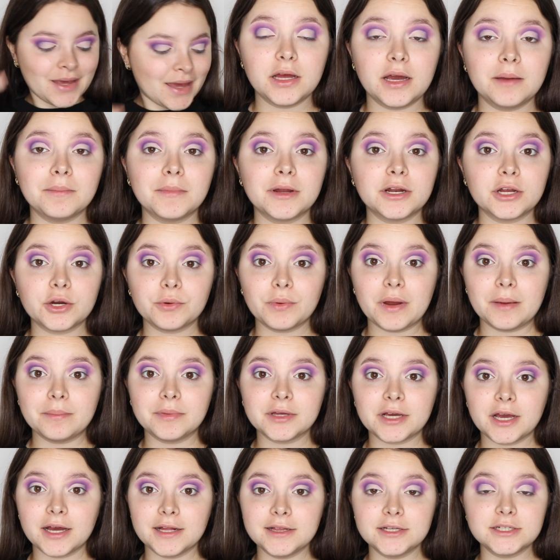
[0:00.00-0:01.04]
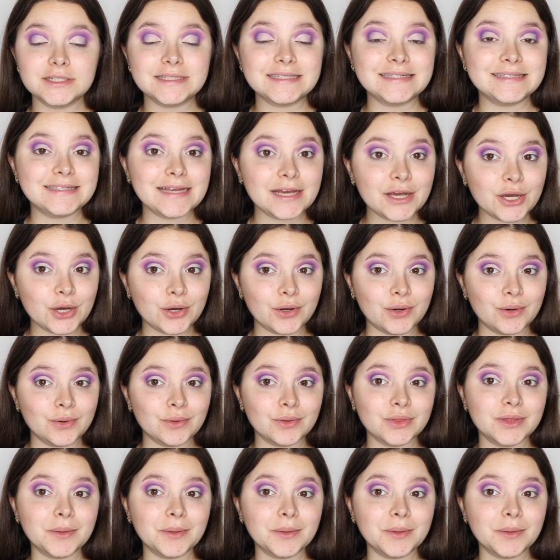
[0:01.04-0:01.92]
I'm gonna grab the color Single,